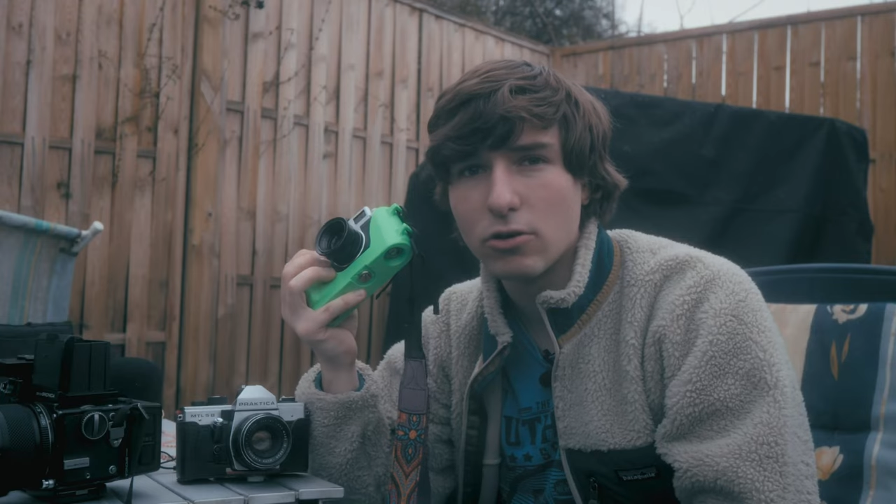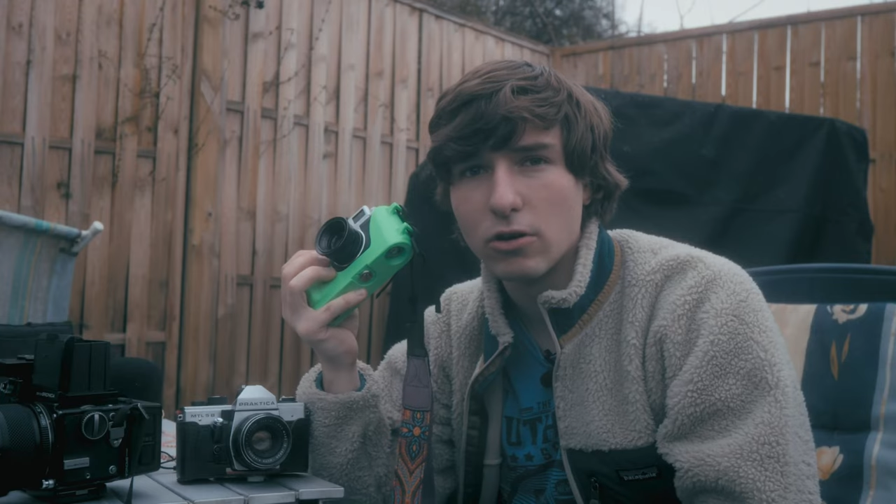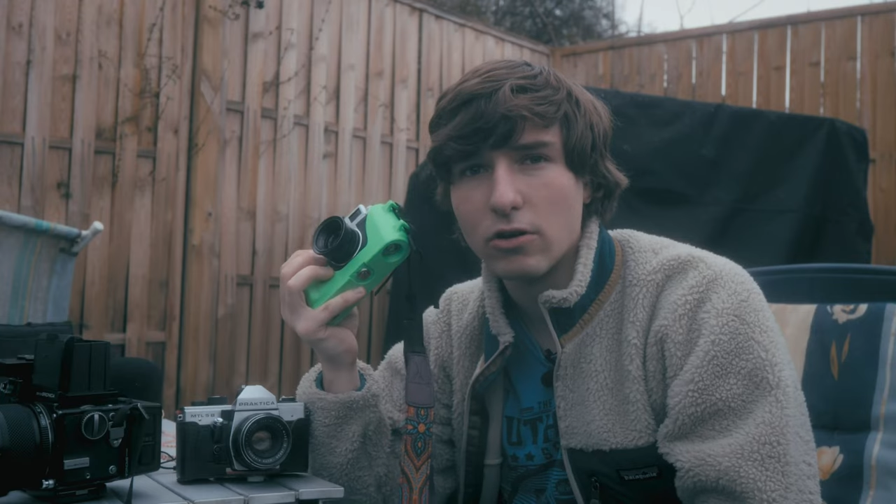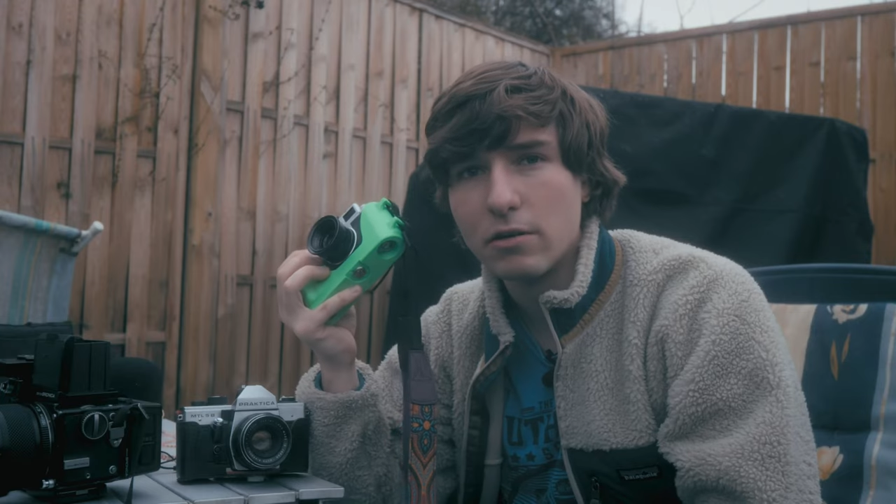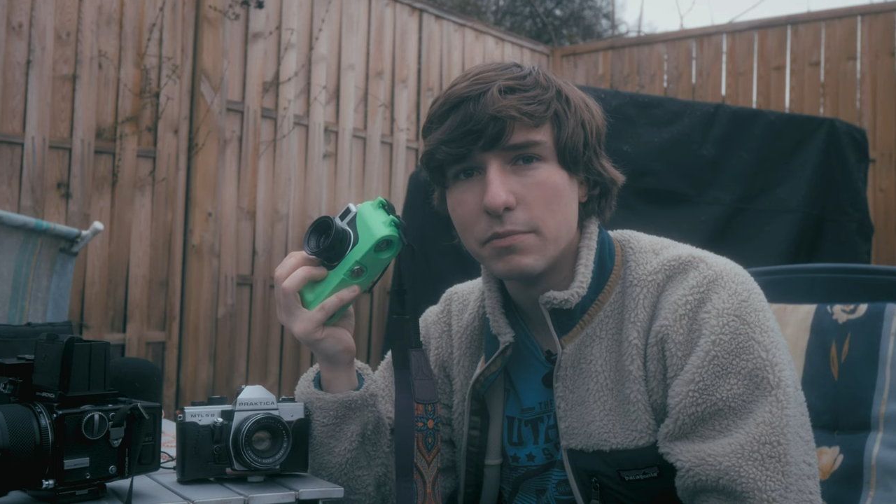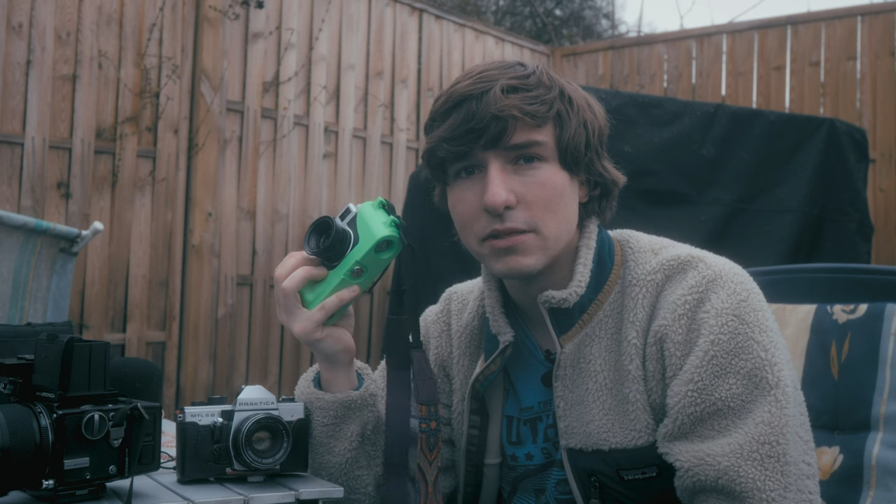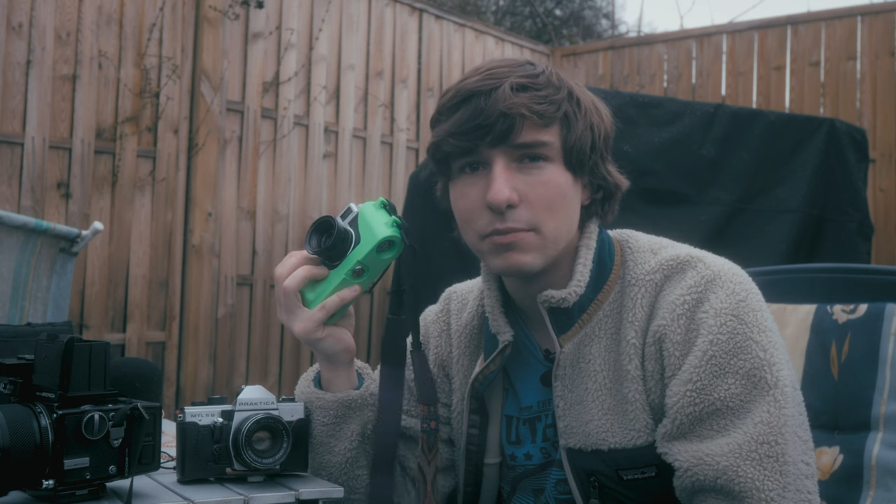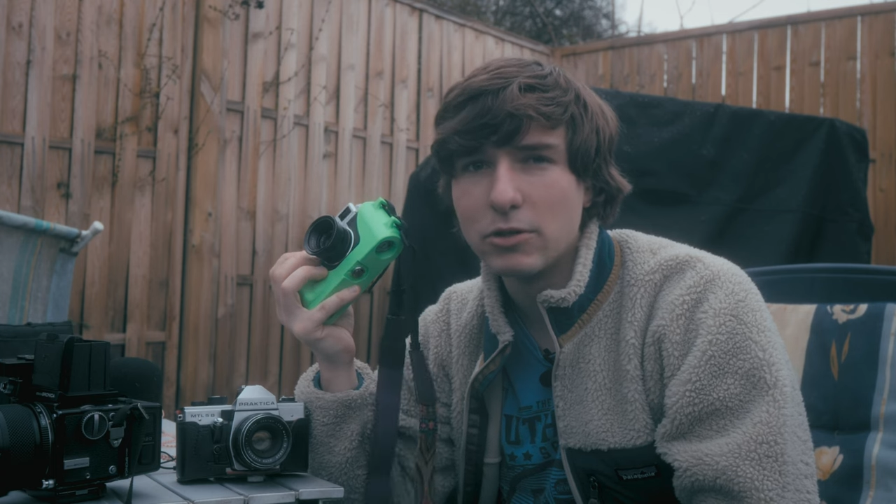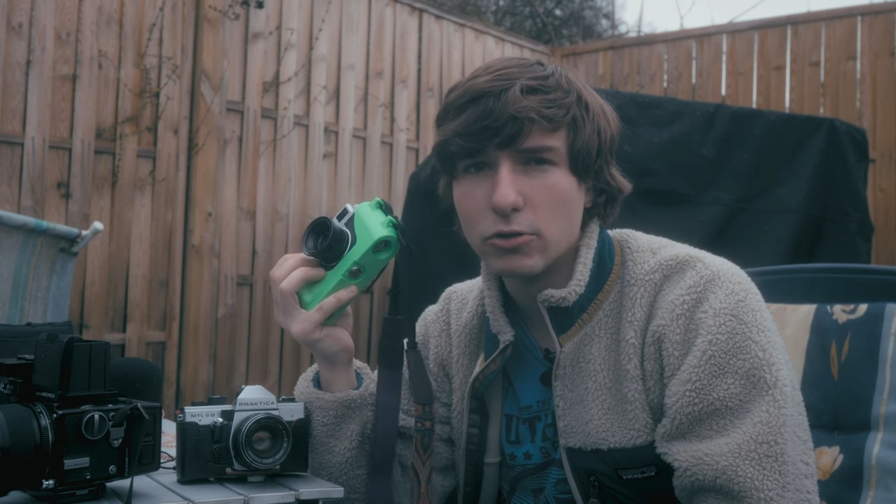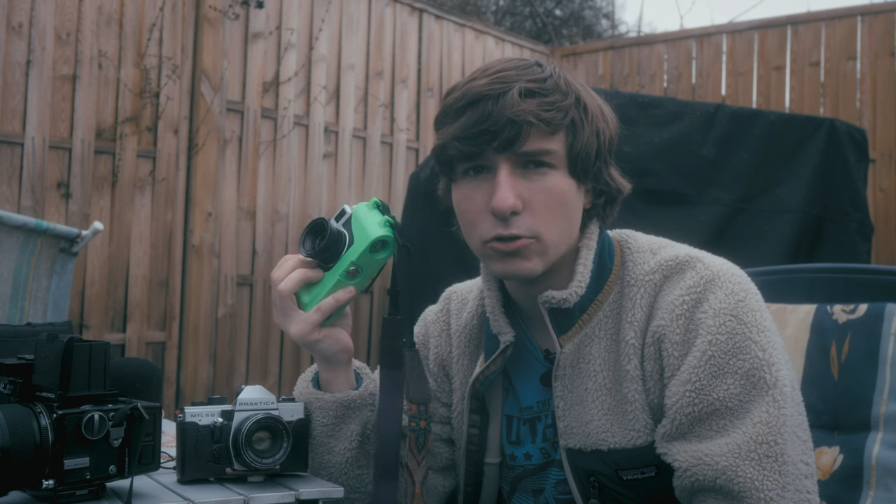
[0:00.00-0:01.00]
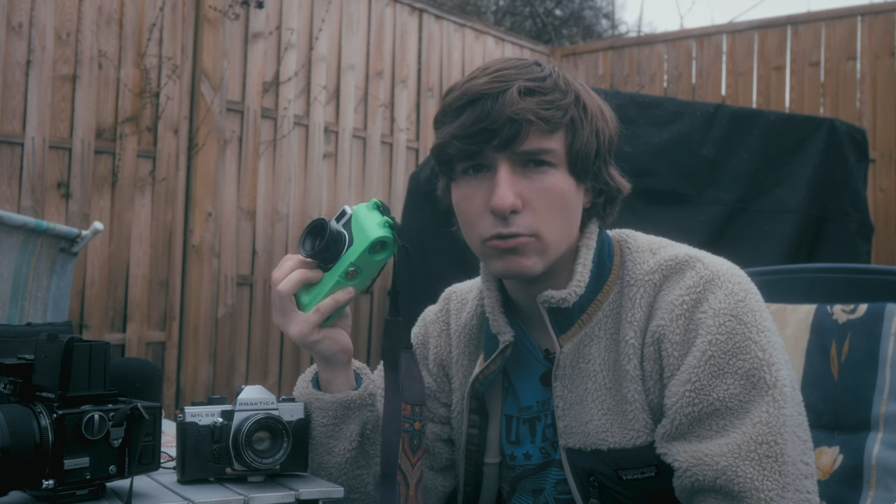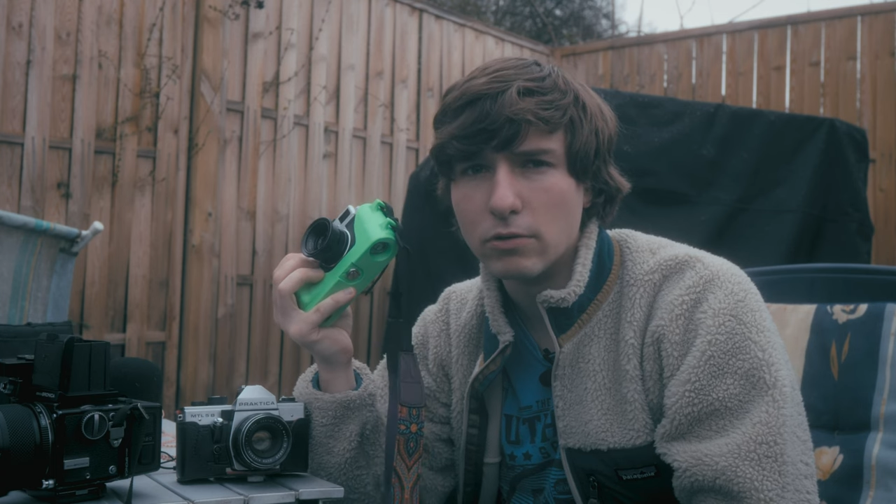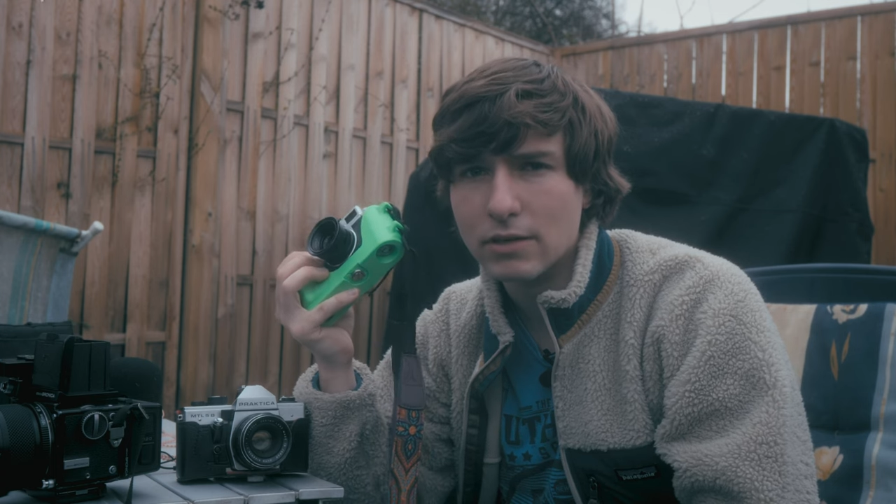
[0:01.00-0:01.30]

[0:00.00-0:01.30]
her Olympus Mio 2